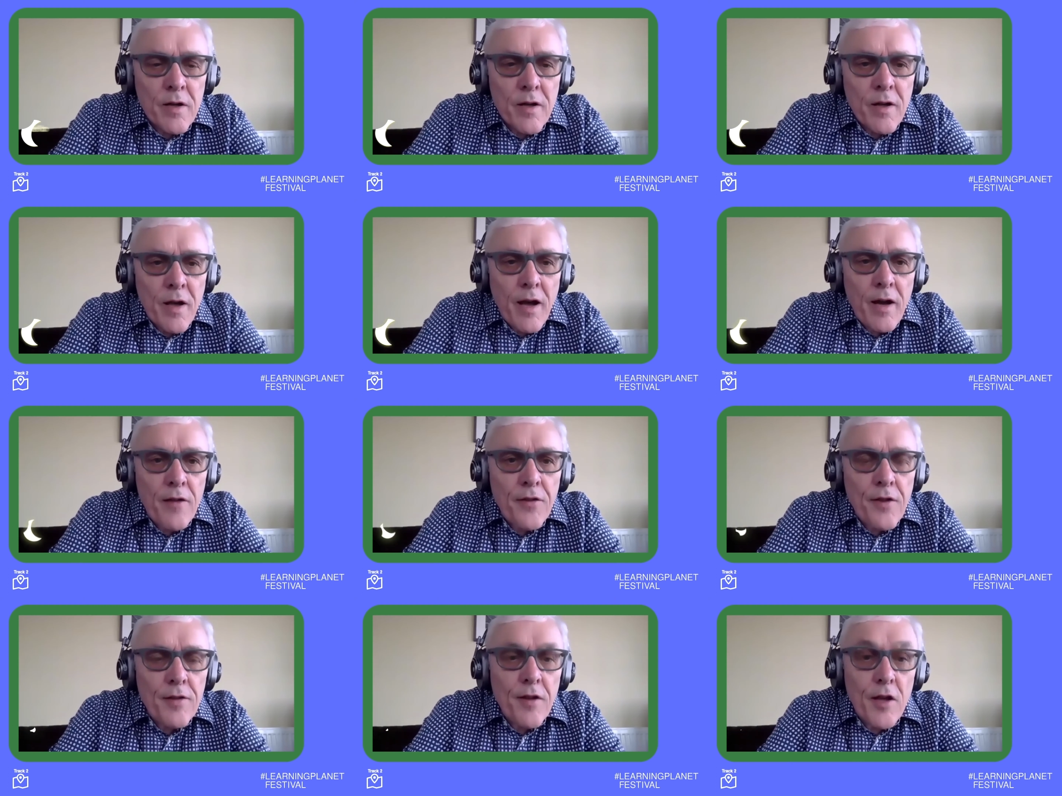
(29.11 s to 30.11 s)
And I
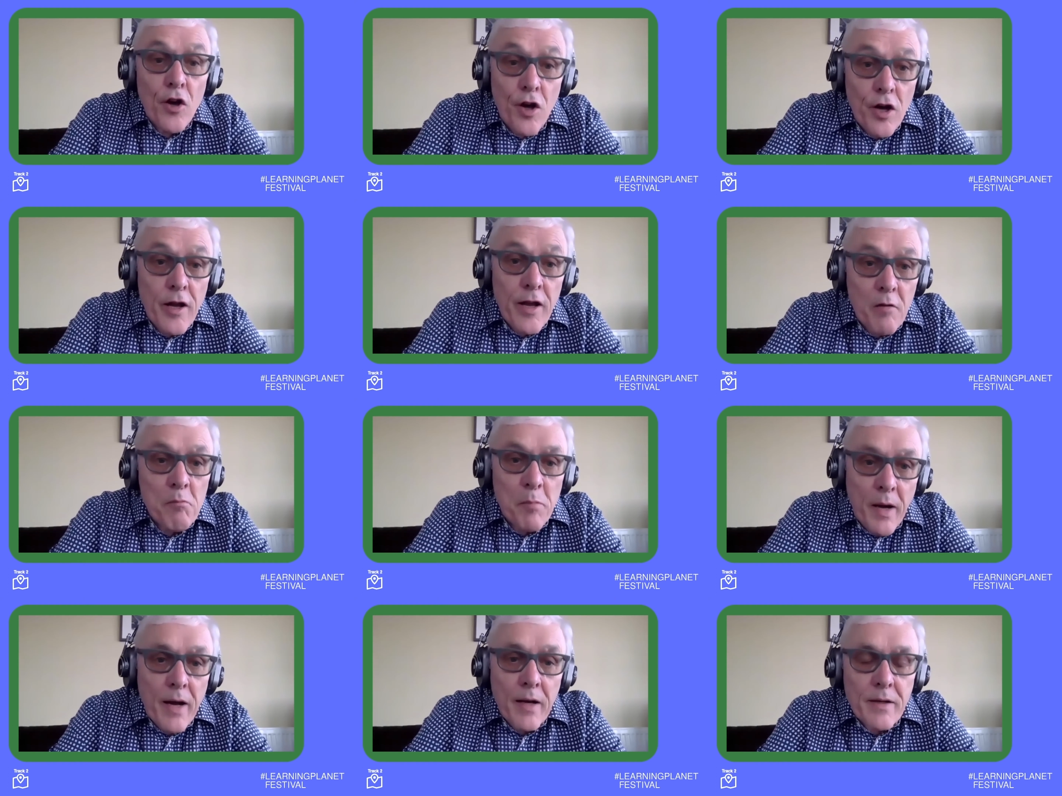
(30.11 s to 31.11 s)
think the early
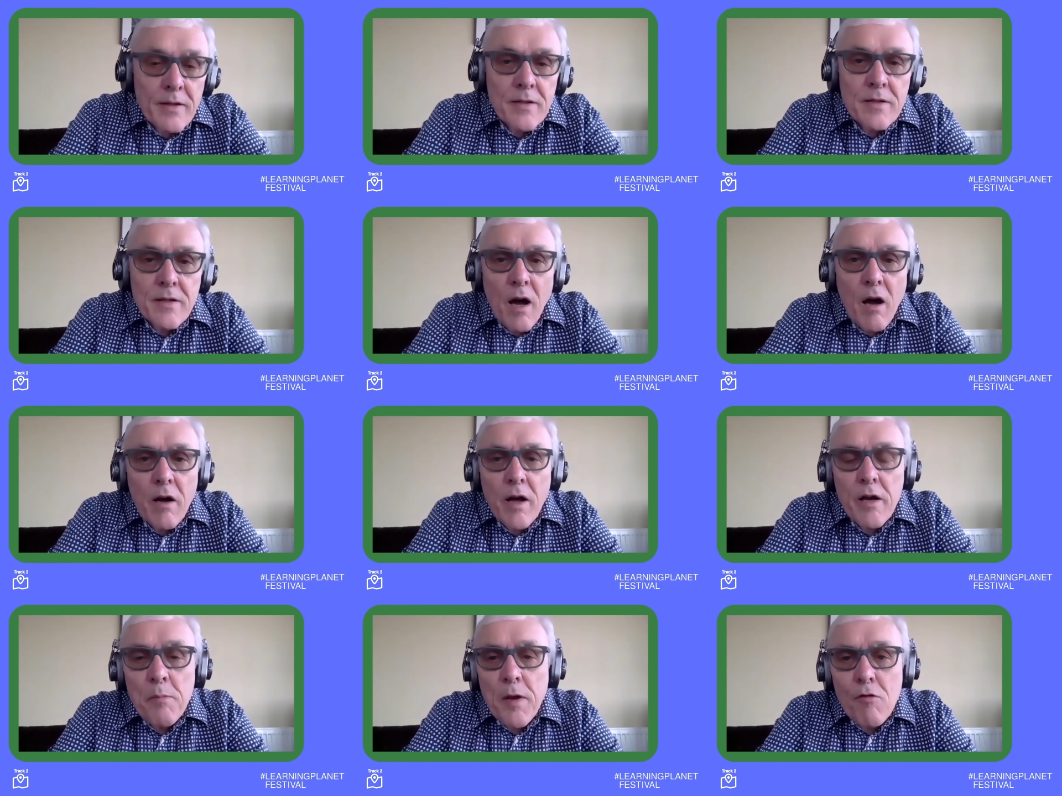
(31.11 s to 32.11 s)
impacts are going
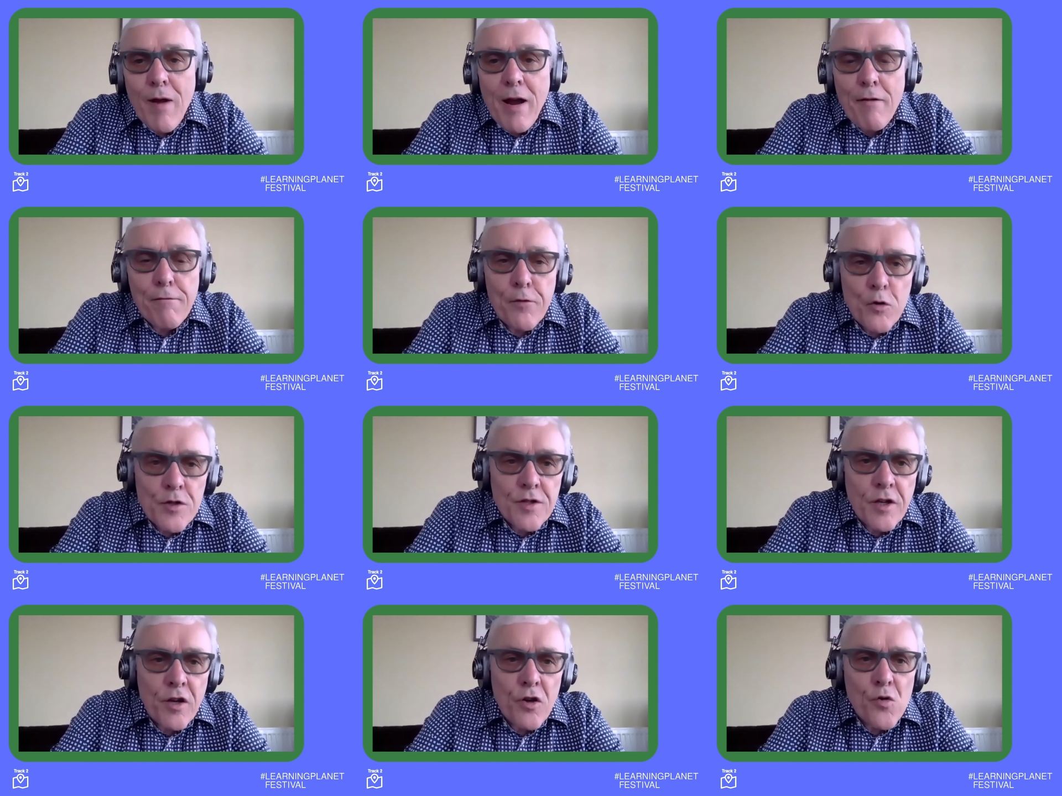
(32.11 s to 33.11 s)
to be around food
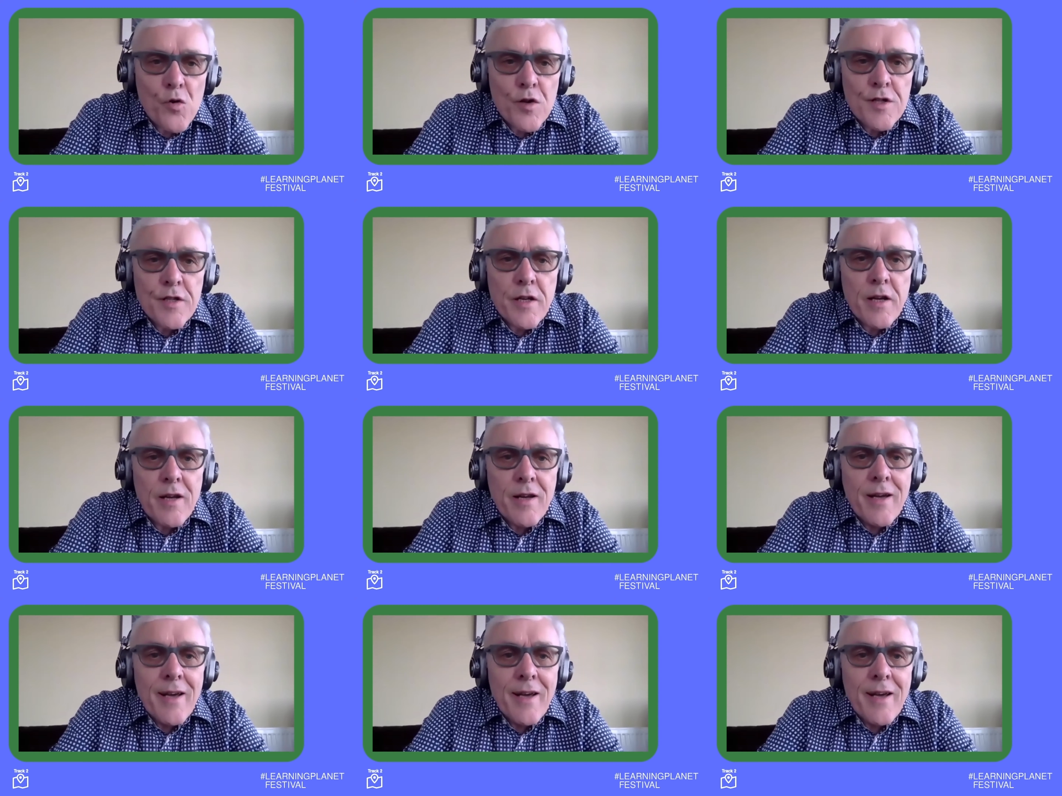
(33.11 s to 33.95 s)
security,